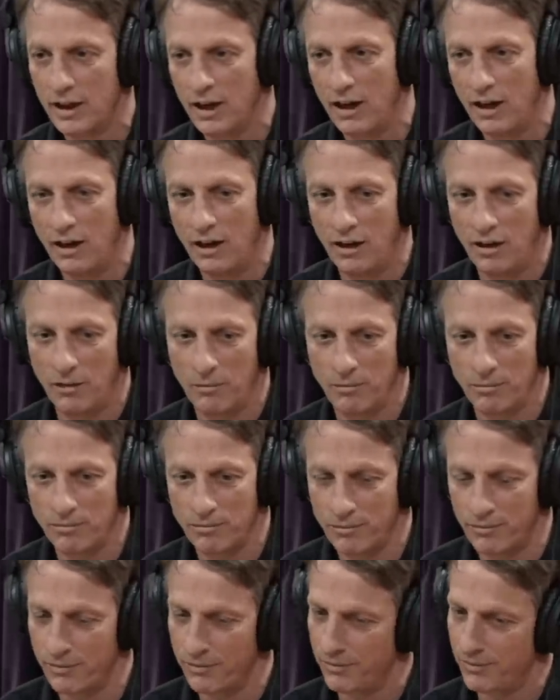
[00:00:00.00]
Um,
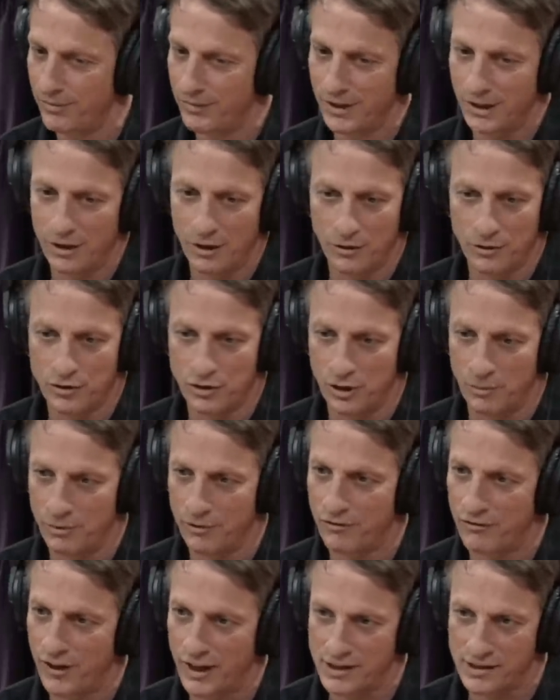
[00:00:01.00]
you know,
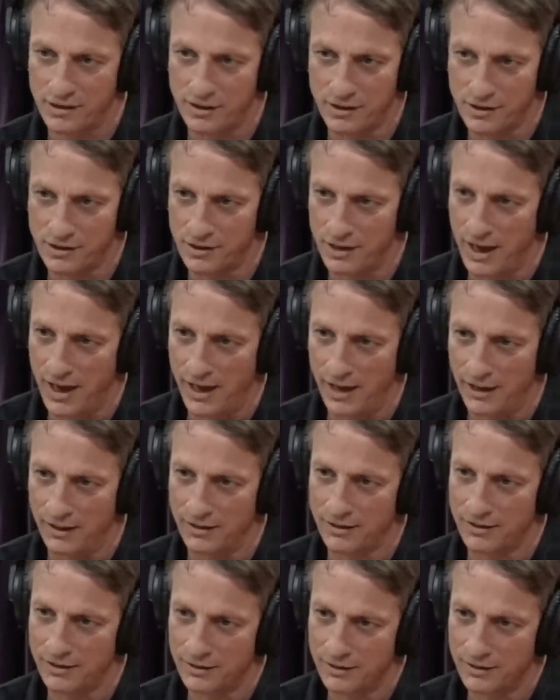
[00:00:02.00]
jumping fences and. How did